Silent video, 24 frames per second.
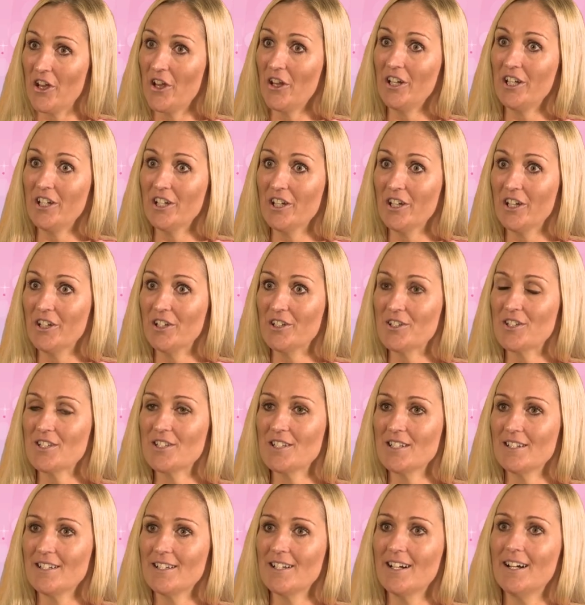early years
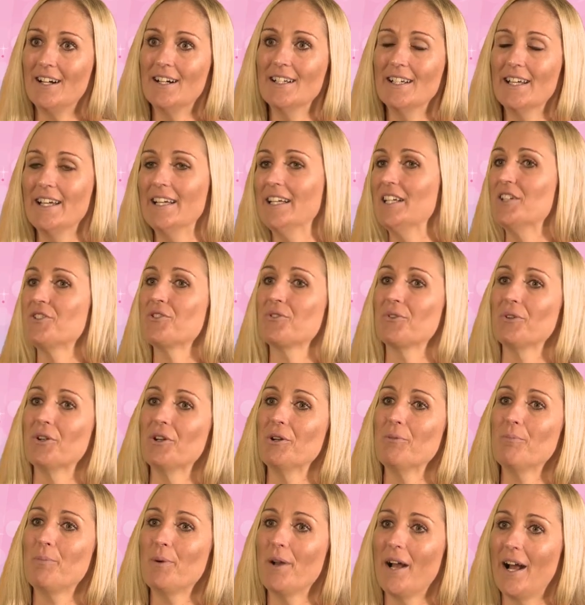age
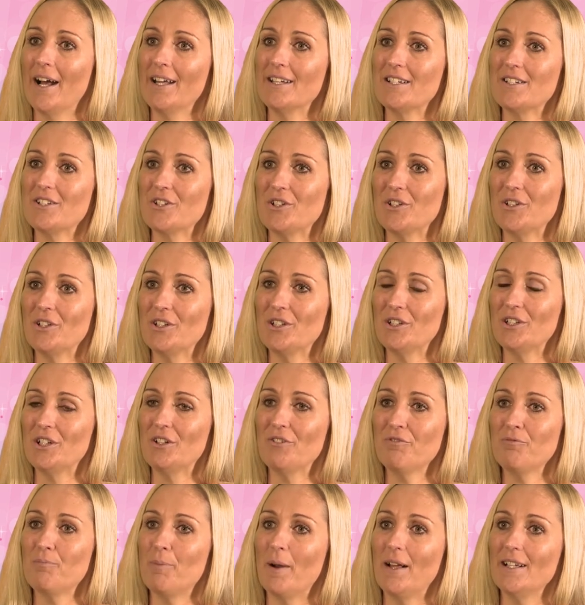group and you
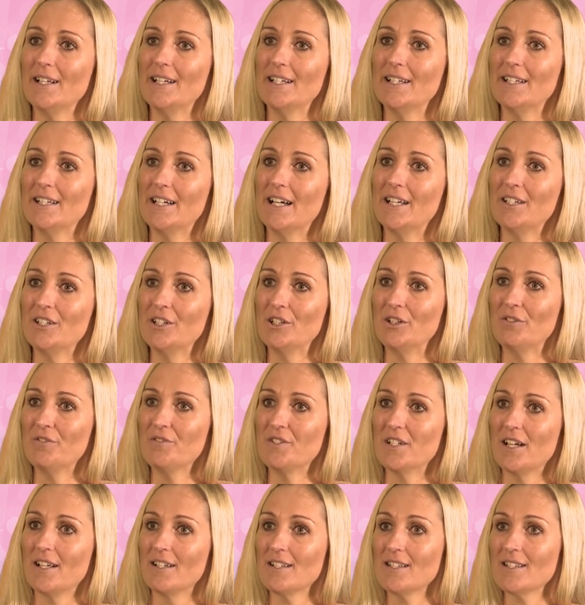love ballet and love
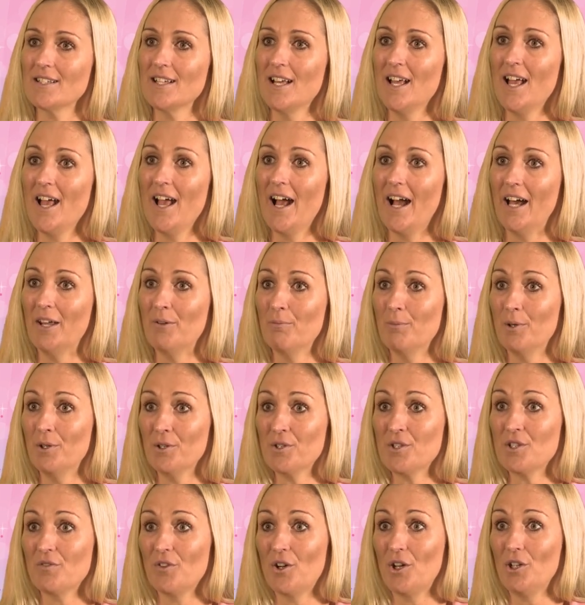dance and
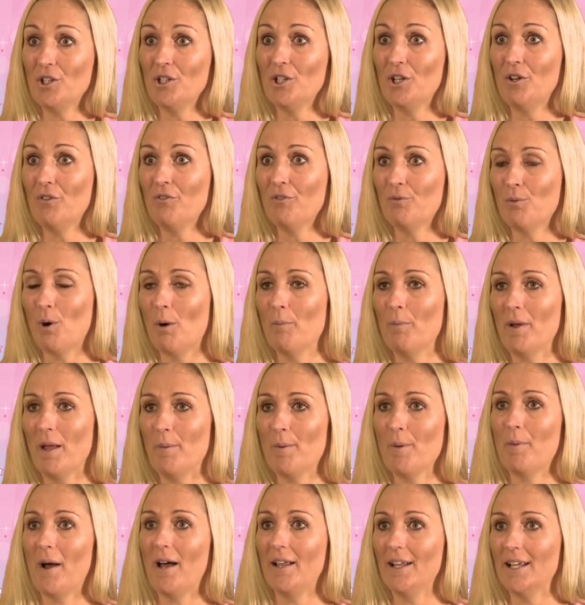most of all love what
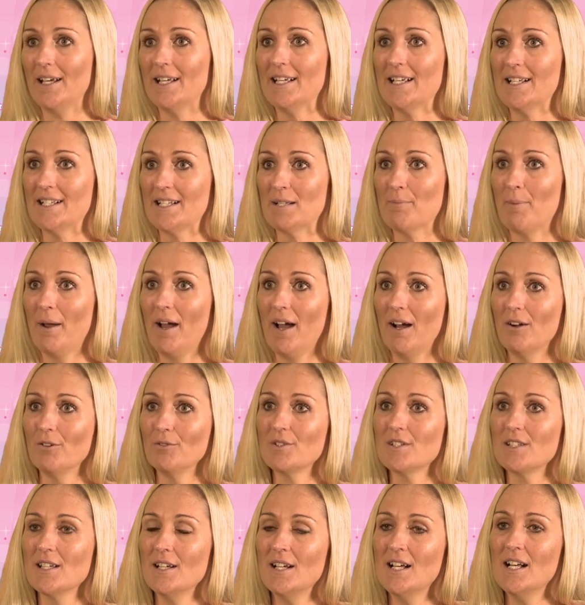baby ballet is
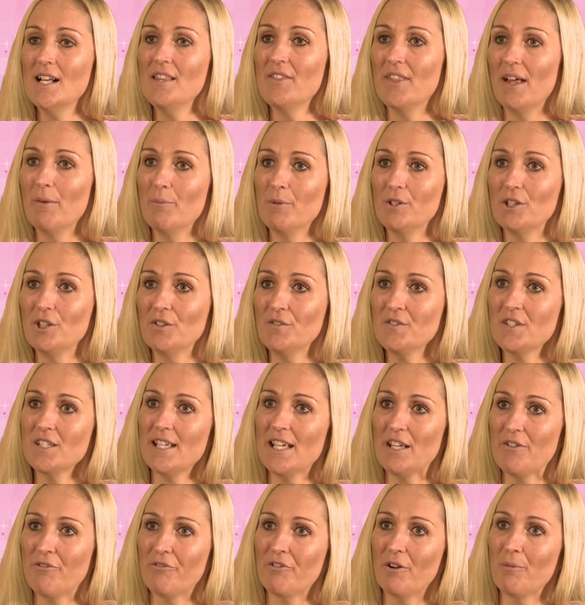about, then we'd love to
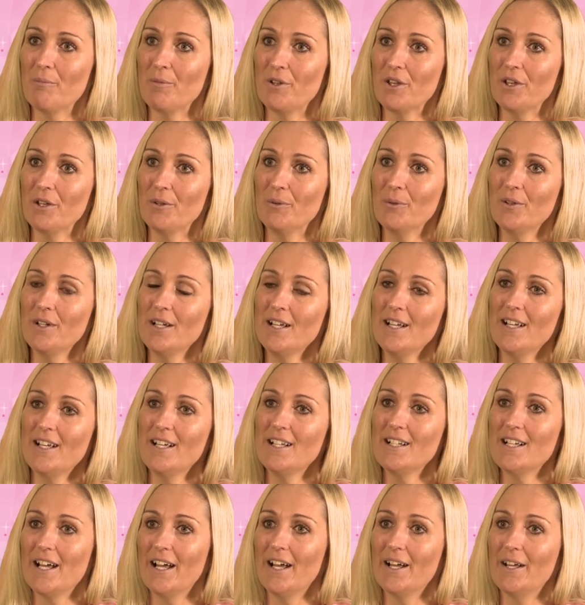hear from you
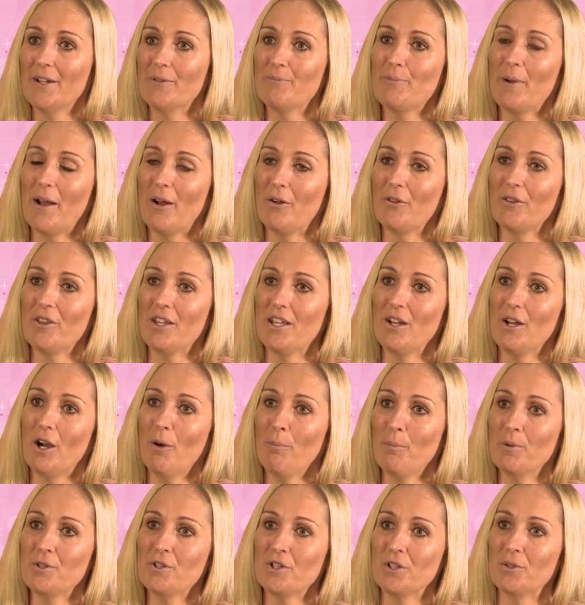about the
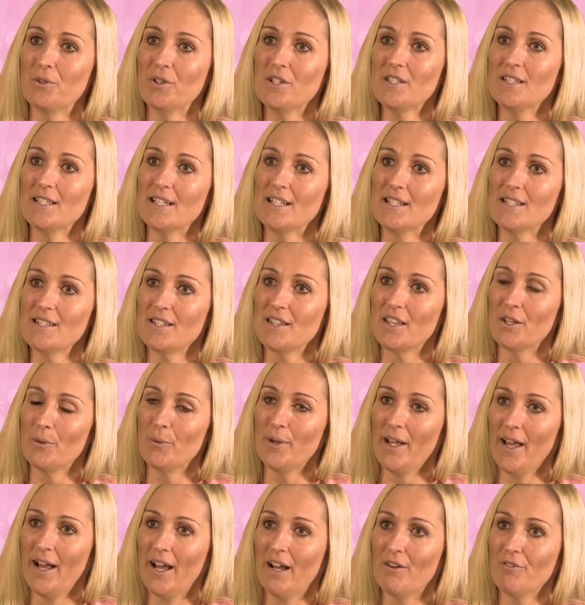opportunities that
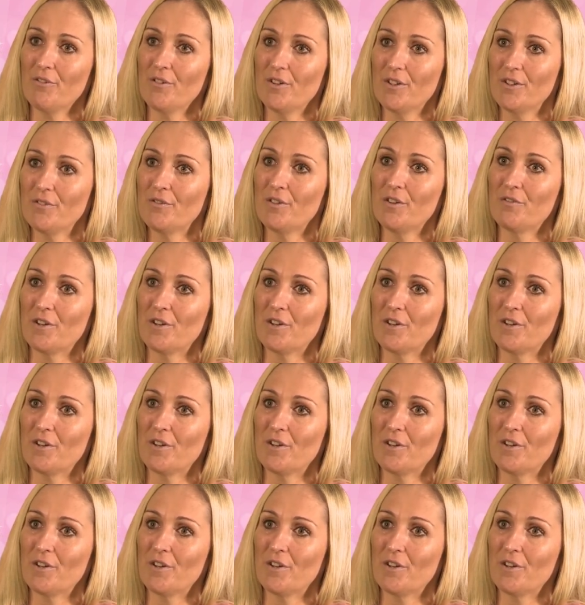we have for